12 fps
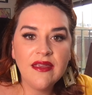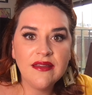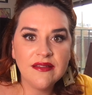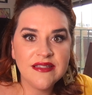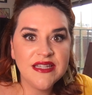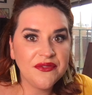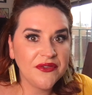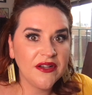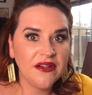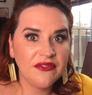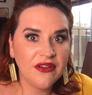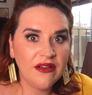
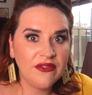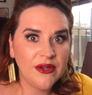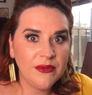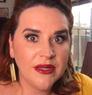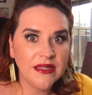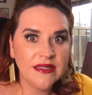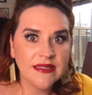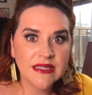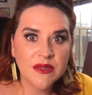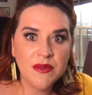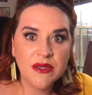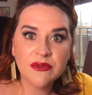different for everyone. This
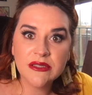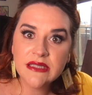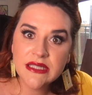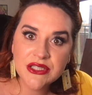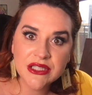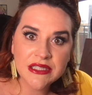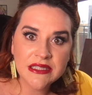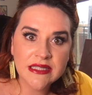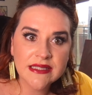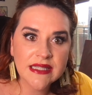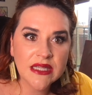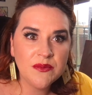could be religion.
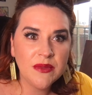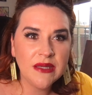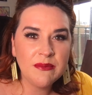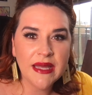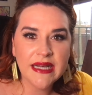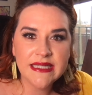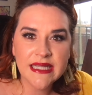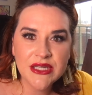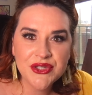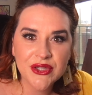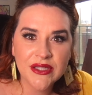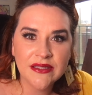This can be
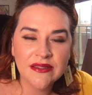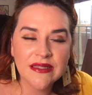meditation.